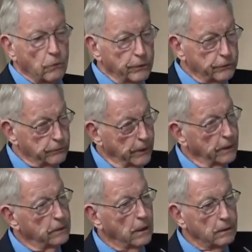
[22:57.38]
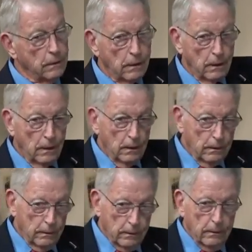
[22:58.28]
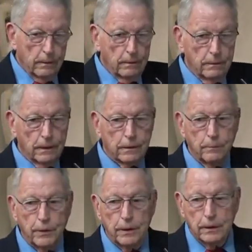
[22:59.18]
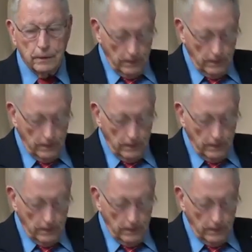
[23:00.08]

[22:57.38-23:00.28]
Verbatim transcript: going straight, not not, not competing,